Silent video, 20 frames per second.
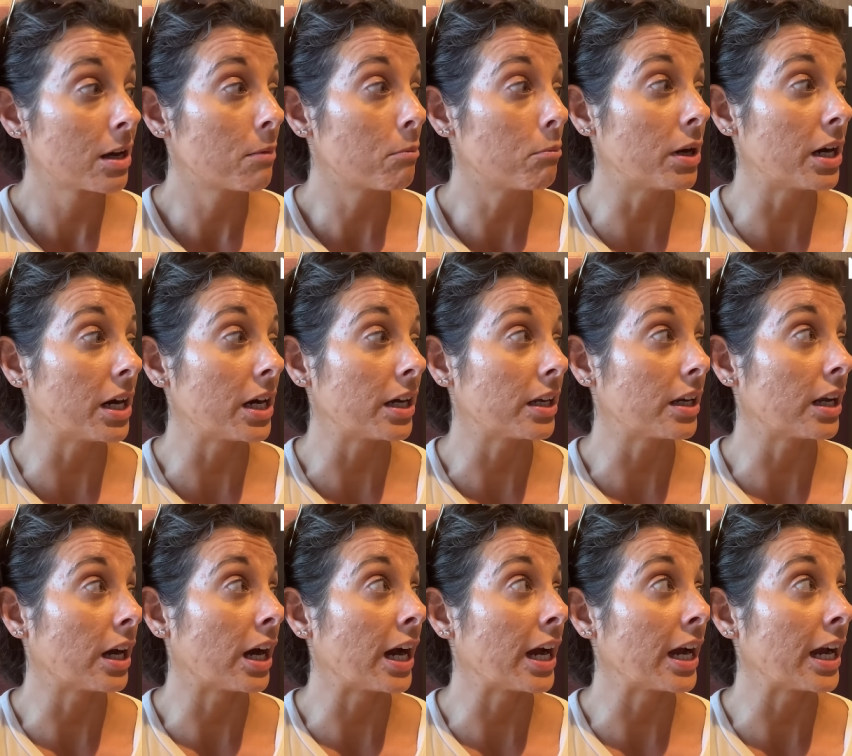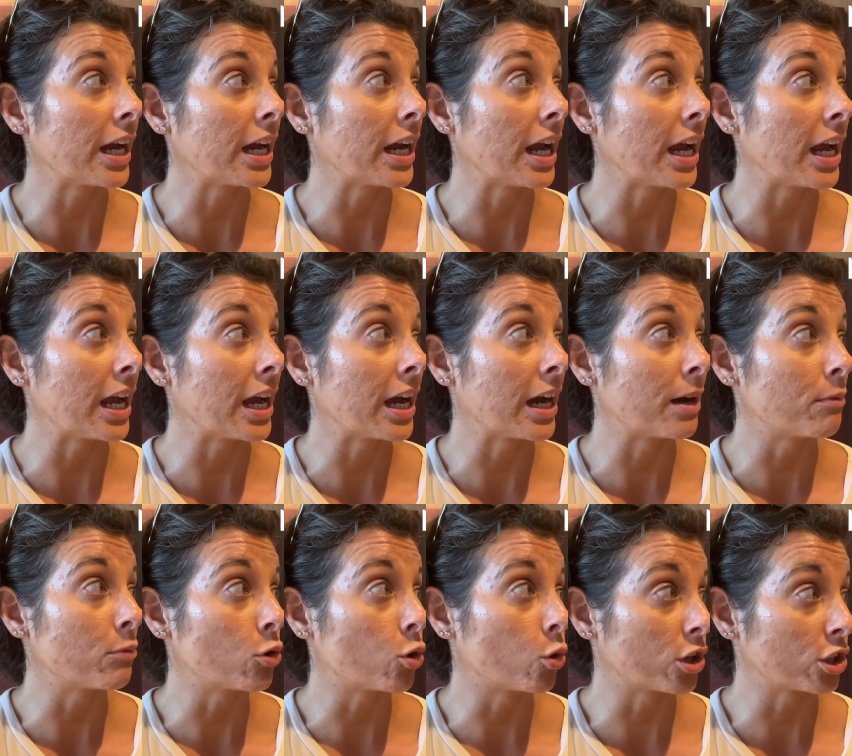but I
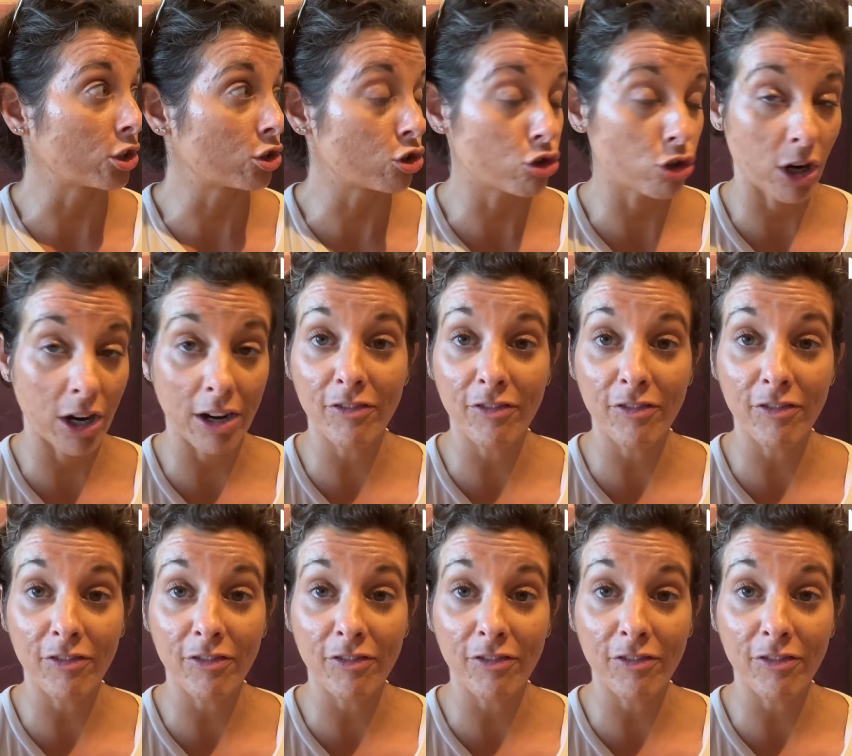am going to try